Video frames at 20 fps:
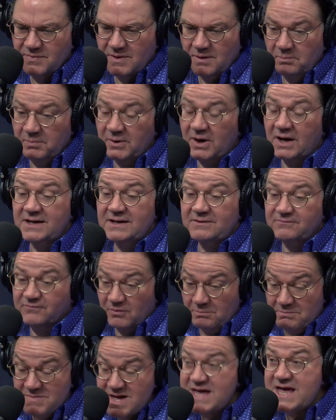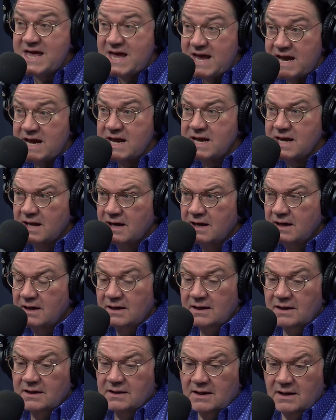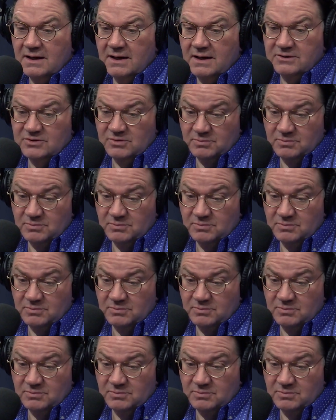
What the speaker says: But for me, to